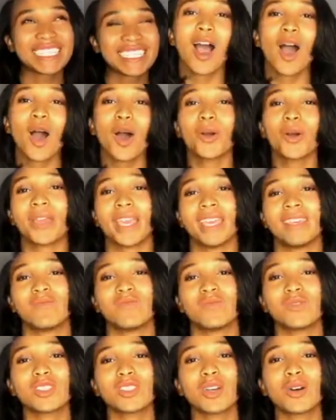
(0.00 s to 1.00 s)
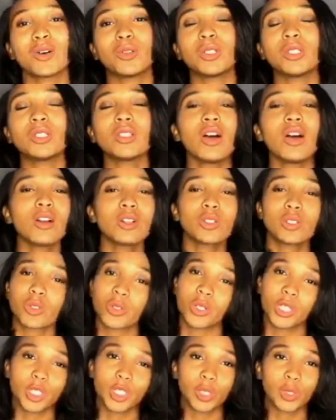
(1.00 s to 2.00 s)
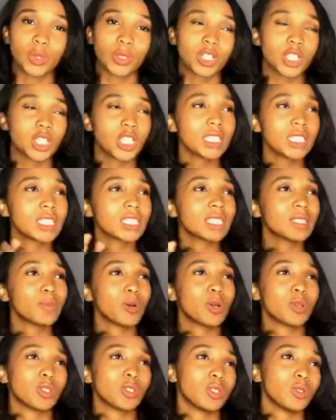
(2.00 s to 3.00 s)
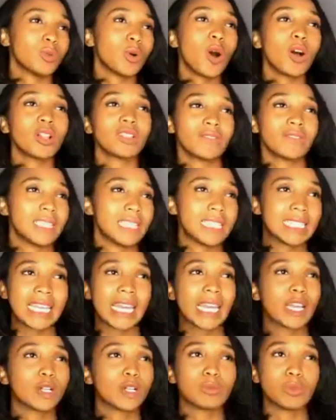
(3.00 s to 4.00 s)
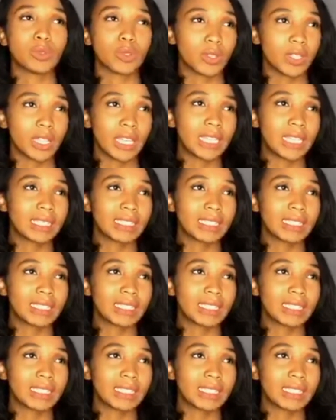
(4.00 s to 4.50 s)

Okay, so long story short, she's exposed to all of these terrible things,